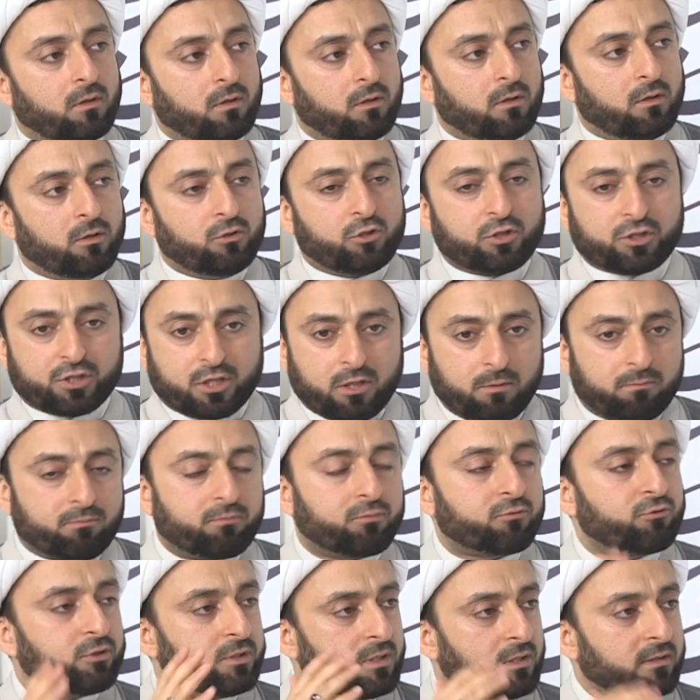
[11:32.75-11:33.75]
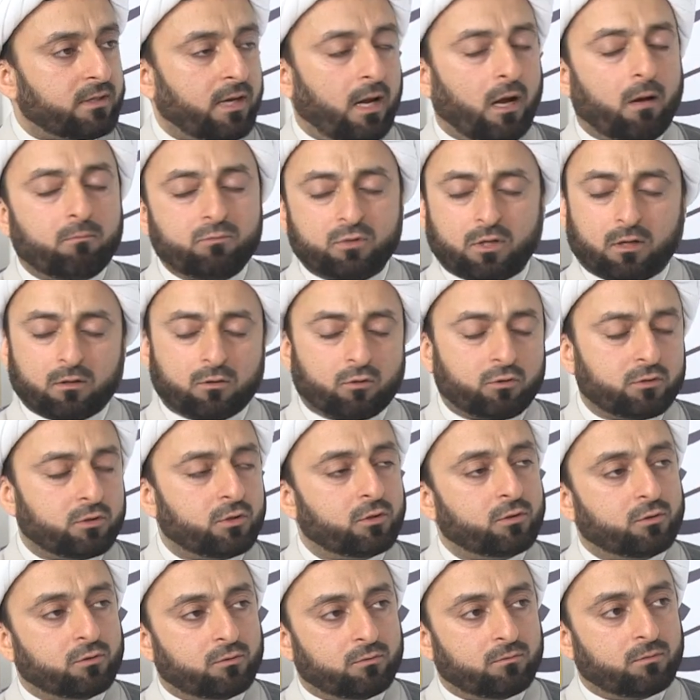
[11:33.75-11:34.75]
You just keep reading the hamd and
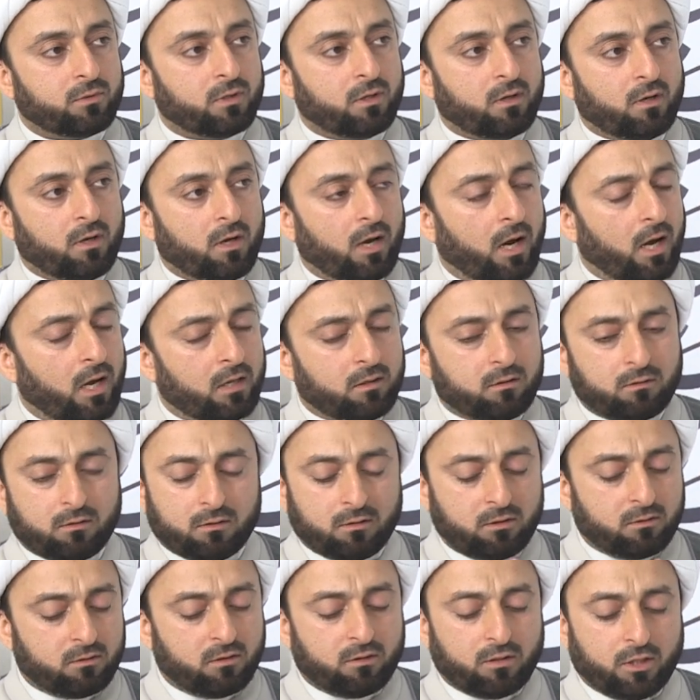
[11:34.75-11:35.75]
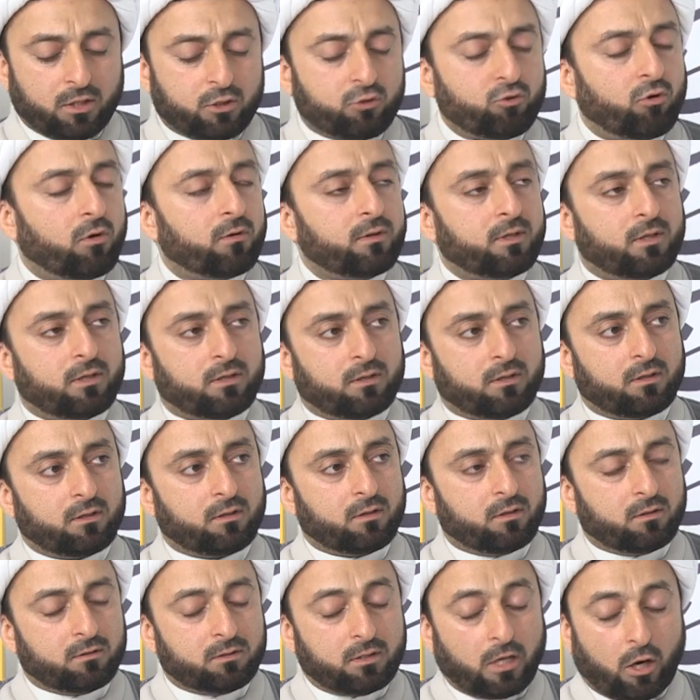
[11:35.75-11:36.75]
continue. And ignore the
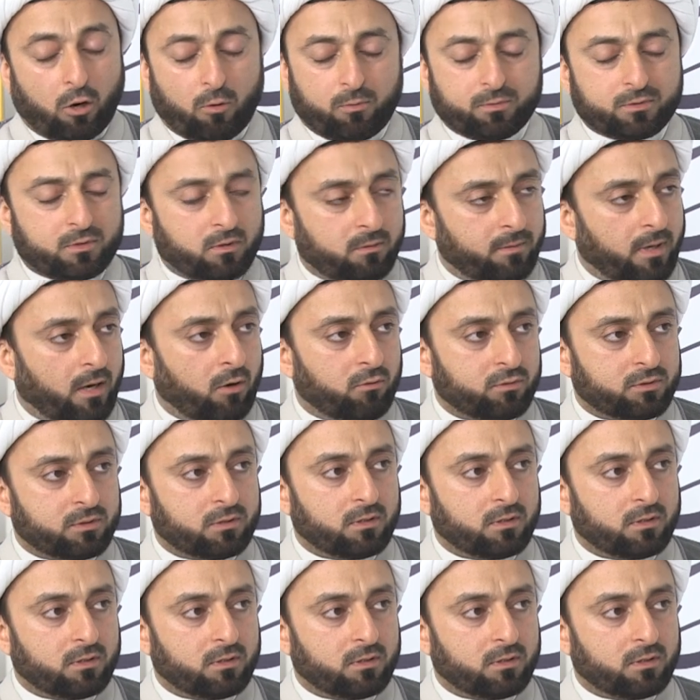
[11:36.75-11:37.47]
doubt about